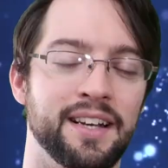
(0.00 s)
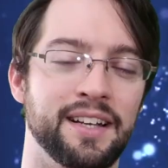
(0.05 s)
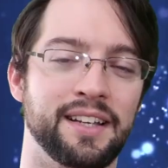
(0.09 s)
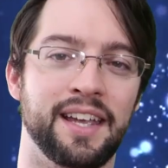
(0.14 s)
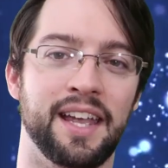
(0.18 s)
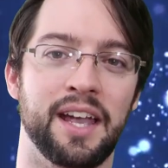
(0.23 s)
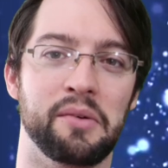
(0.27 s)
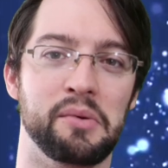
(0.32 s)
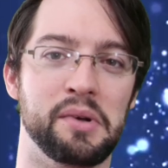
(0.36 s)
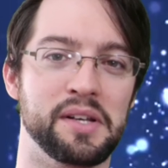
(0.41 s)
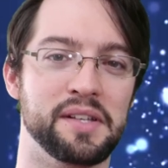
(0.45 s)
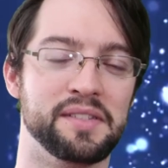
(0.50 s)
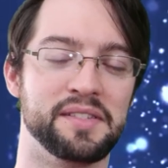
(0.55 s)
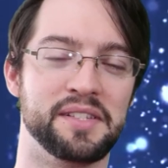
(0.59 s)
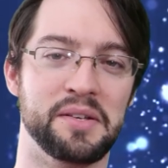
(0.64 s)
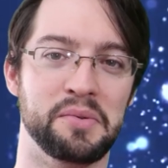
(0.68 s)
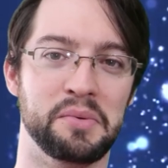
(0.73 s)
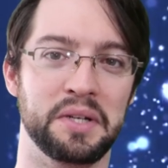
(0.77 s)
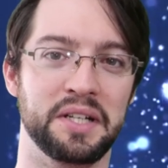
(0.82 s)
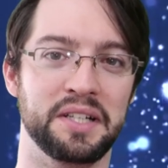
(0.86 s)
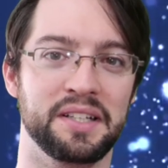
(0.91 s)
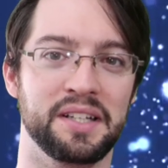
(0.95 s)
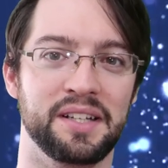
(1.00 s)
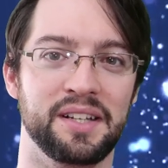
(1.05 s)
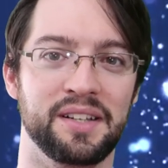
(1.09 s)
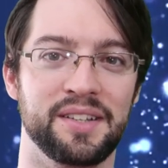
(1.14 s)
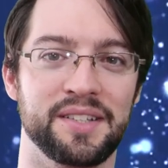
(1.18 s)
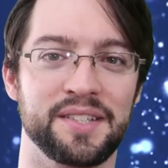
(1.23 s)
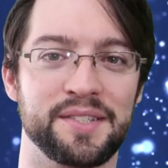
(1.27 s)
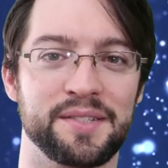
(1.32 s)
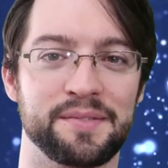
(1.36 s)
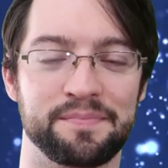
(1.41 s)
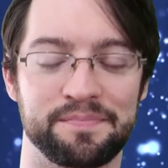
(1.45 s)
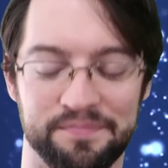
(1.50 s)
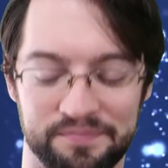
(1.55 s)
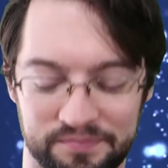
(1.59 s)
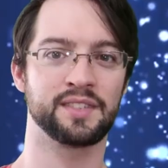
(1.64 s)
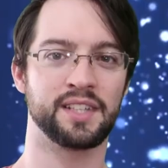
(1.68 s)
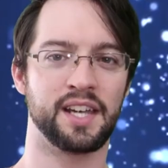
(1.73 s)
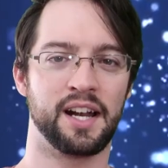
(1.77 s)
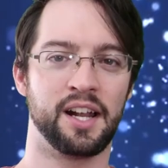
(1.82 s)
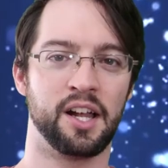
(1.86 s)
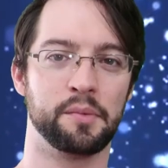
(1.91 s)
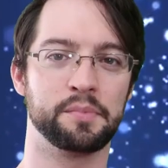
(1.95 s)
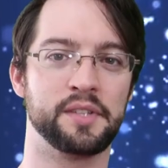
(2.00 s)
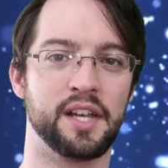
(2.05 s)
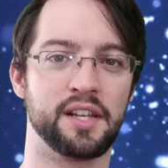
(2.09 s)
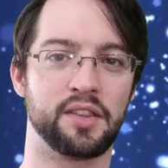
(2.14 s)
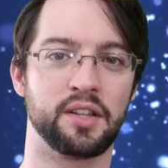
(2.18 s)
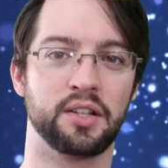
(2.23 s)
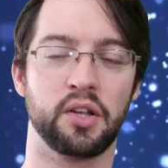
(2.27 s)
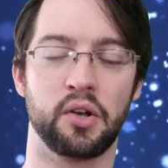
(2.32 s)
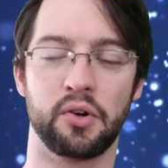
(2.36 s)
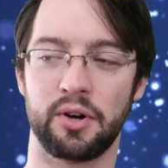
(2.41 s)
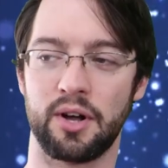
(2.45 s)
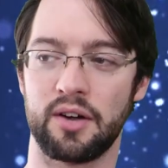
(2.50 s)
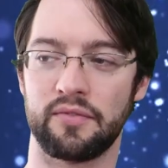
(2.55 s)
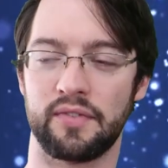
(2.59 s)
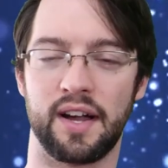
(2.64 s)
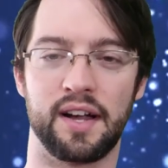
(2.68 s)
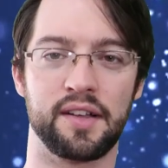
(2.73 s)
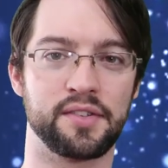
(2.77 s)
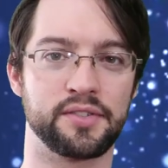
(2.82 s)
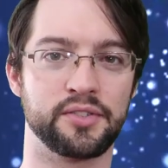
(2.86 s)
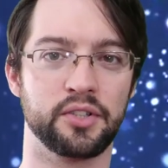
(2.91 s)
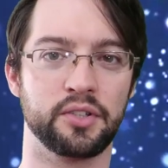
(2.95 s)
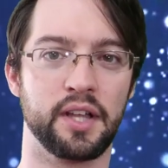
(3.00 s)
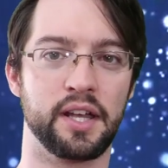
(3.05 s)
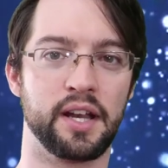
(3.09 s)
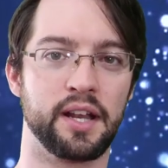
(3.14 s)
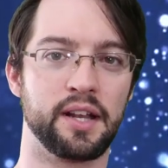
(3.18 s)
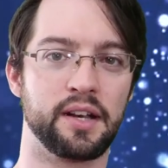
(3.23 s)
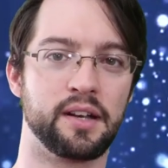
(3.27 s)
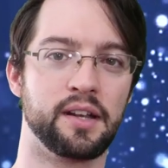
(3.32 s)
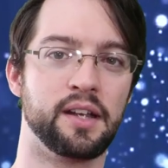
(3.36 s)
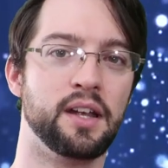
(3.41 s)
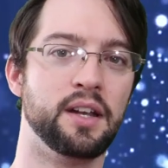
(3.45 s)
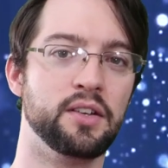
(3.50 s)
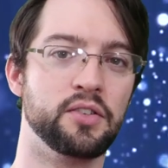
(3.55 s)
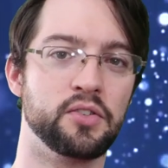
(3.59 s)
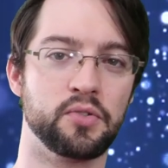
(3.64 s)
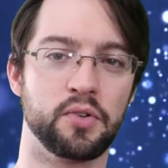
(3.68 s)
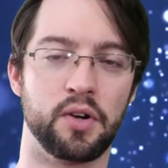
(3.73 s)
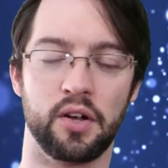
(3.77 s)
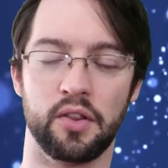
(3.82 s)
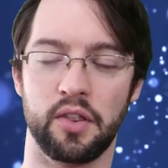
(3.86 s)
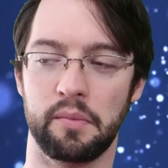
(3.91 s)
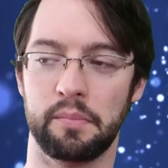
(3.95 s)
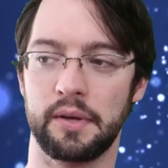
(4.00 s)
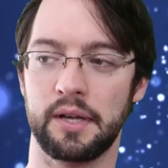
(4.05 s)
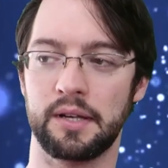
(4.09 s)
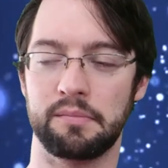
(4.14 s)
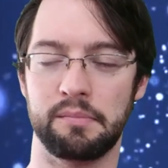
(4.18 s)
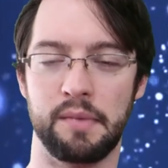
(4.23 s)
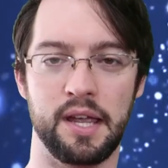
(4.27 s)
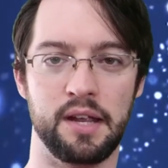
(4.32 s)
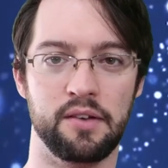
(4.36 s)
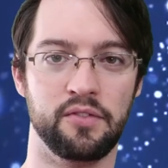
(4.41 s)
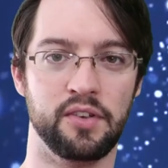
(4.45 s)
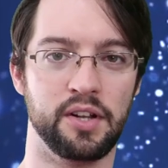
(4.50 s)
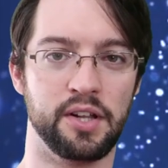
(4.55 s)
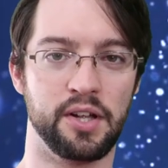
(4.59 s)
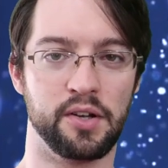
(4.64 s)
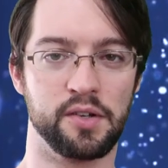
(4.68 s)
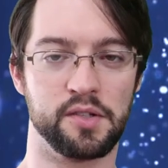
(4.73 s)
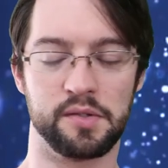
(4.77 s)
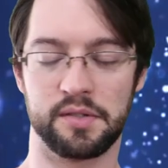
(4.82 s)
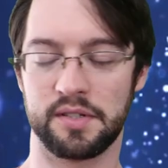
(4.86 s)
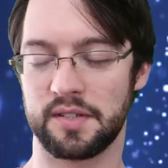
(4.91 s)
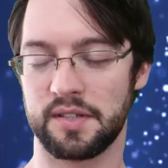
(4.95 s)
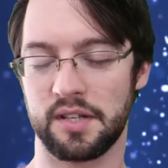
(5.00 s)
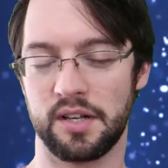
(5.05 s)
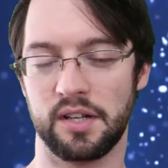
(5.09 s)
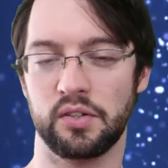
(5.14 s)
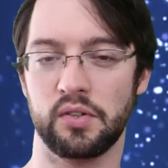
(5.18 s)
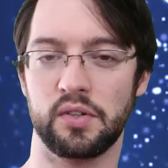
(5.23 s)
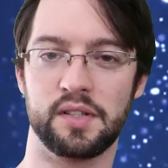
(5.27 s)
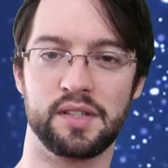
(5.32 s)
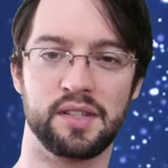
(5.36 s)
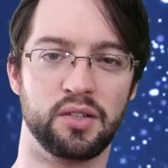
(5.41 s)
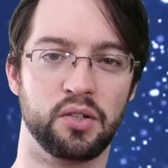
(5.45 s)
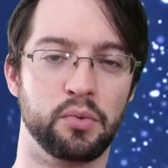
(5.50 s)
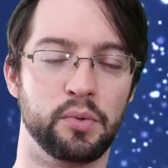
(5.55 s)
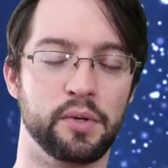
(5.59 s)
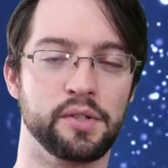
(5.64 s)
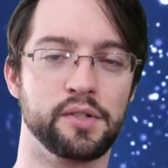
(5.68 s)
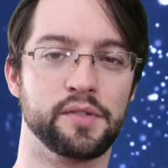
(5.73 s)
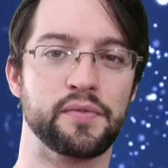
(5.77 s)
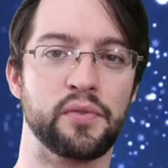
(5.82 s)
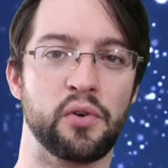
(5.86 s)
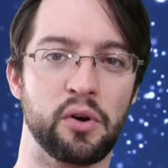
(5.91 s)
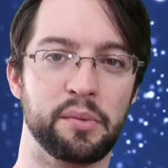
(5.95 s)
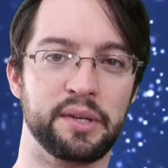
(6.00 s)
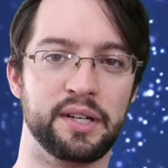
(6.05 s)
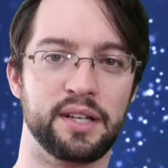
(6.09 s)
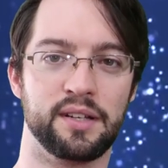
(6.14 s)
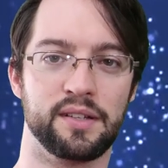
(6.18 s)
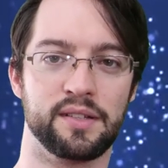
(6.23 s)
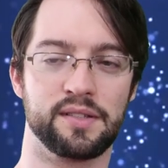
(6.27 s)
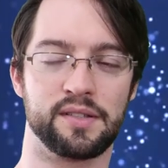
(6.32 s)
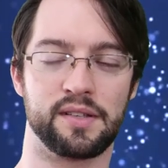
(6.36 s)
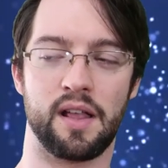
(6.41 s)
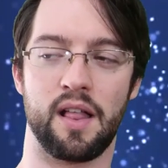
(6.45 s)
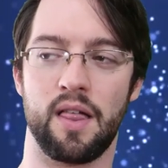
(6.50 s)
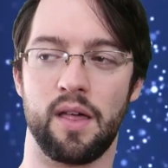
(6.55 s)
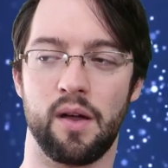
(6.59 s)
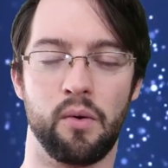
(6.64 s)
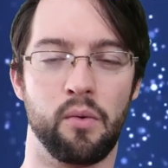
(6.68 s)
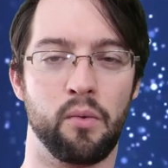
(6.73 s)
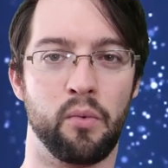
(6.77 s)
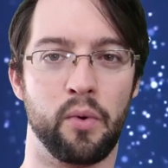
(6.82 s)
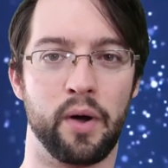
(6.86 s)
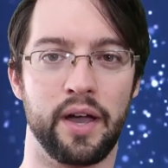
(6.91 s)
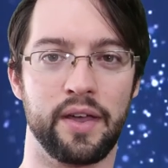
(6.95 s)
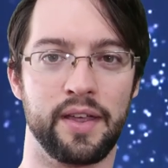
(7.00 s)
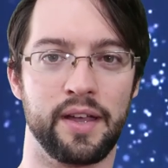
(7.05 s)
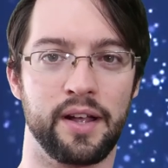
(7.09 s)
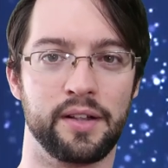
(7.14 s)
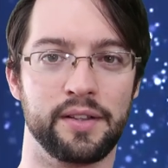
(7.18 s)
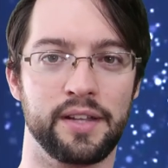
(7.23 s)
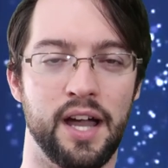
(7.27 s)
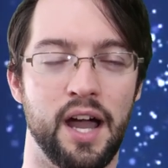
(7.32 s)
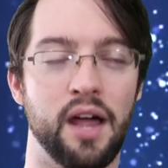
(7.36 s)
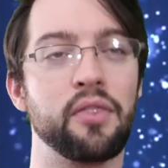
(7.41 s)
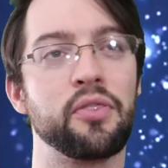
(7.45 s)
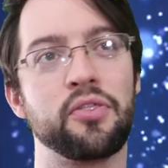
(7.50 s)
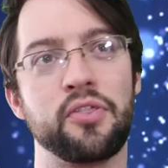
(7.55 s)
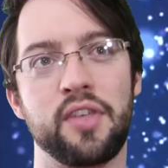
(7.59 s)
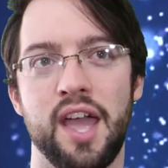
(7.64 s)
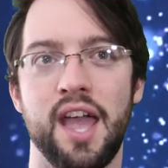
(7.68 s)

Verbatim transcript: I can't wait to see what he did to this. Kind of help take the load off. I'll still edit and do all the big main videos. He's gonna do these little ones for me because why the hell not?